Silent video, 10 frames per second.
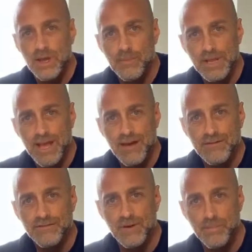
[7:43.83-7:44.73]
I'm gonna
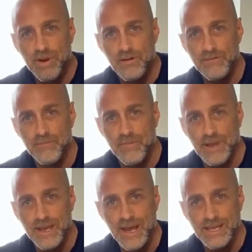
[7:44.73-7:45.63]
have a pair of
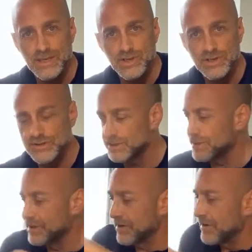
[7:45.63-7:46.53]
my hiking shoes
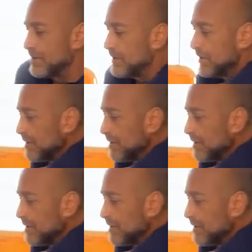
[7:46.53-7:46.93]
in here.